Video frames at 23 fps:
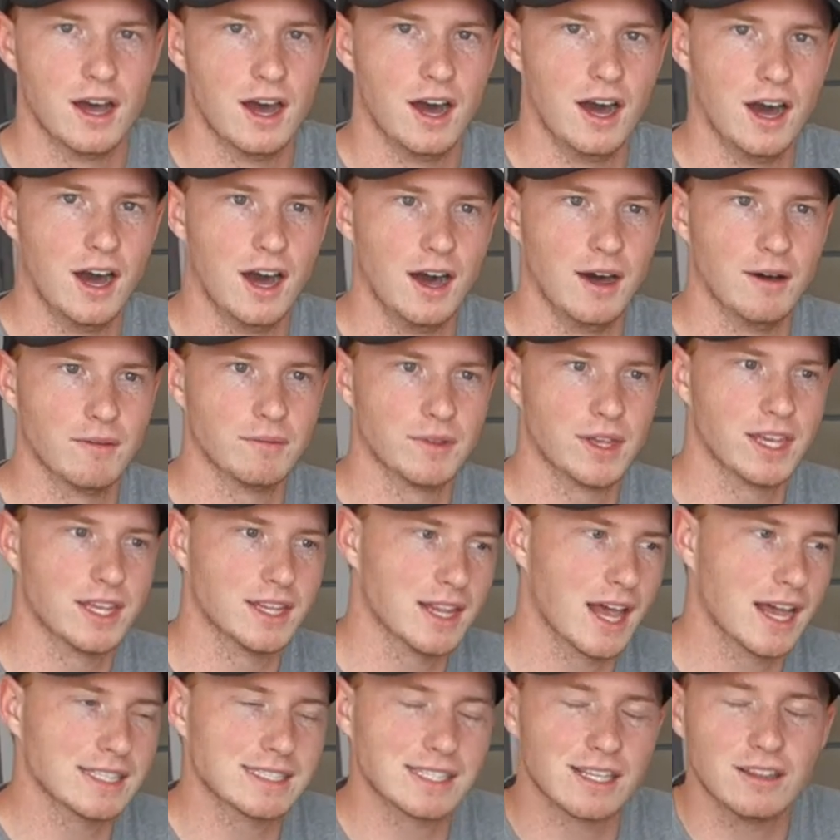Um, and
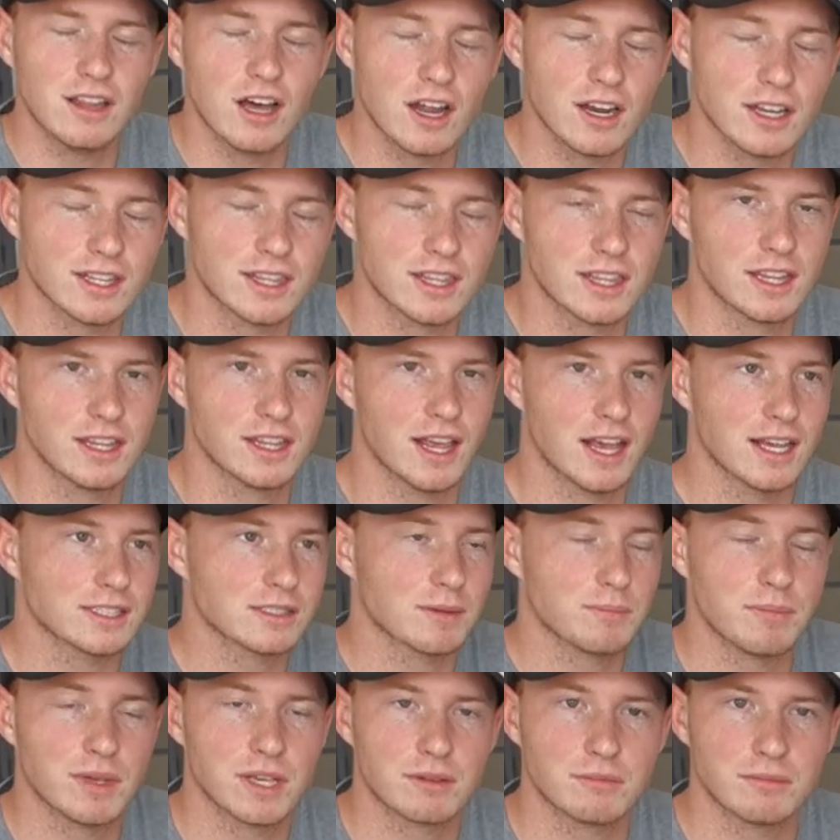that's a lot of, that's
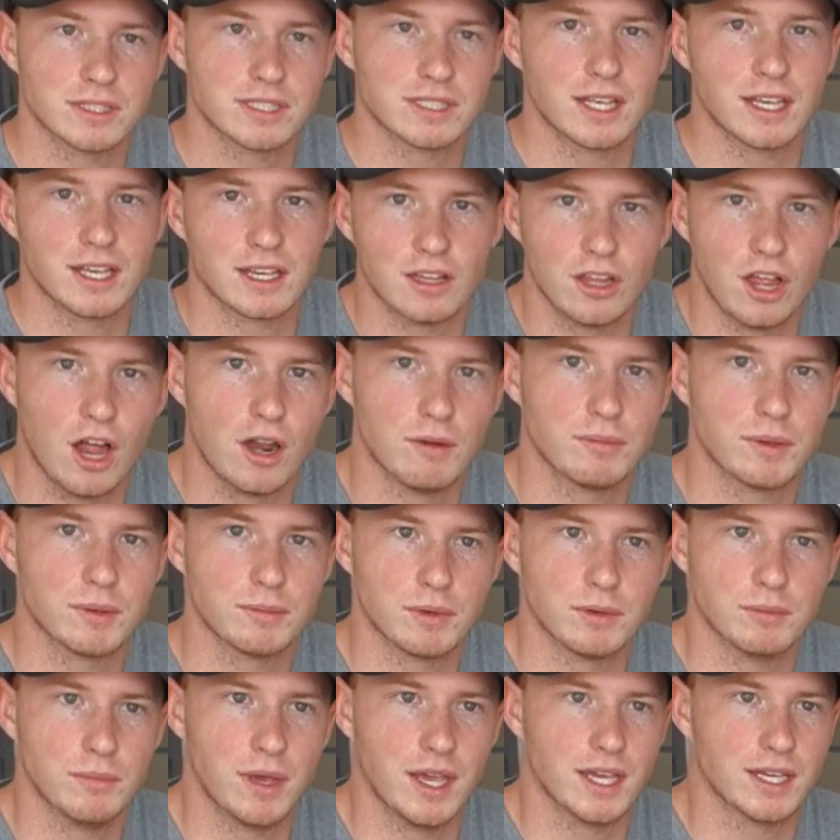a big mistake a lot of
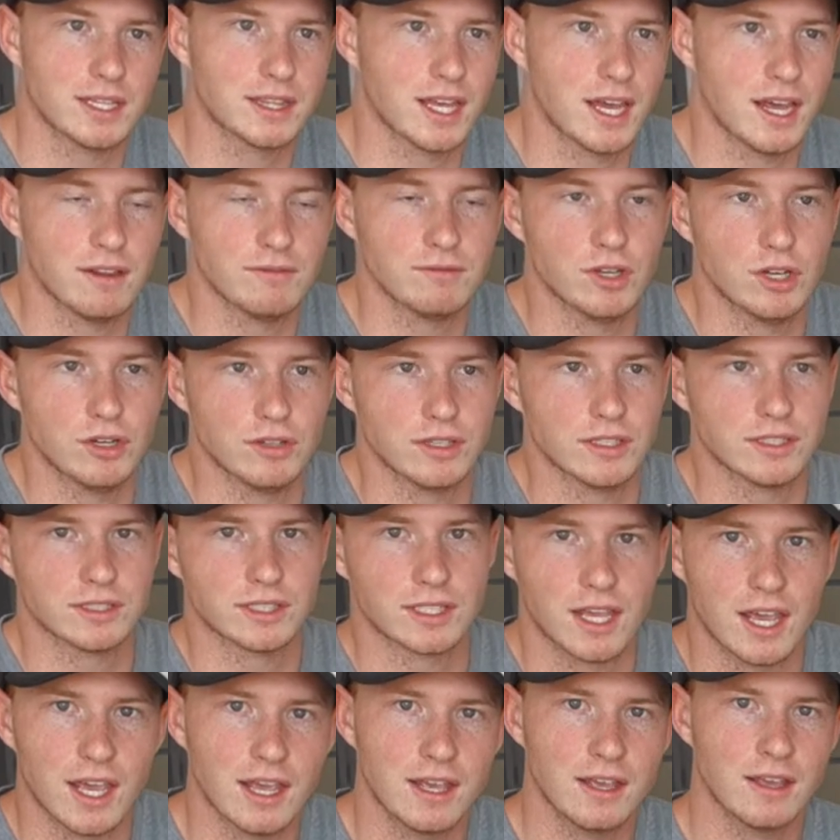people make that I've noticed,
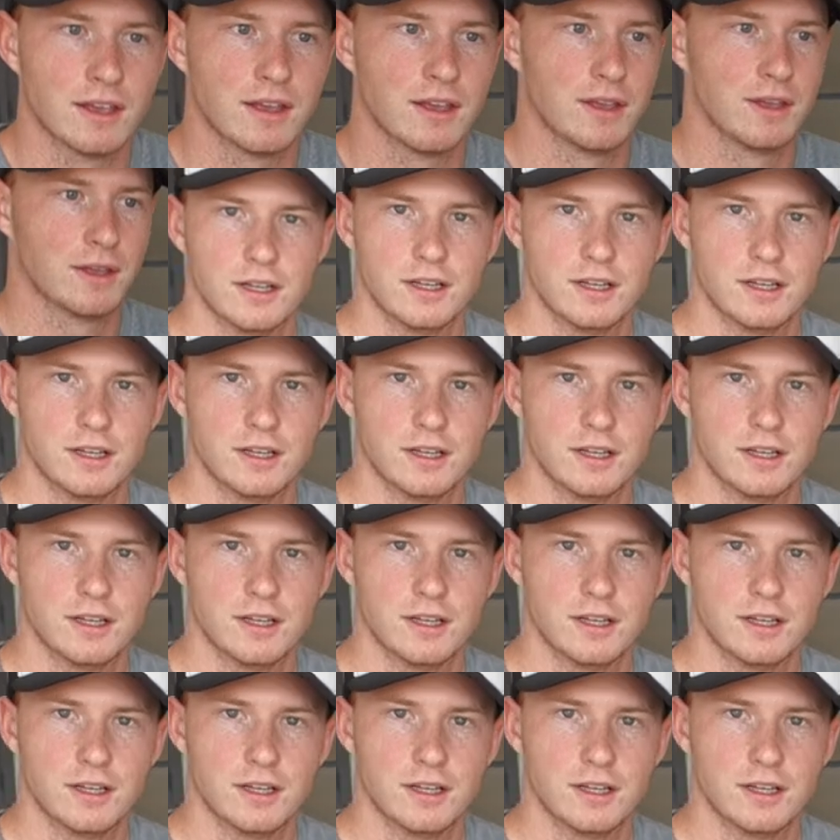okay?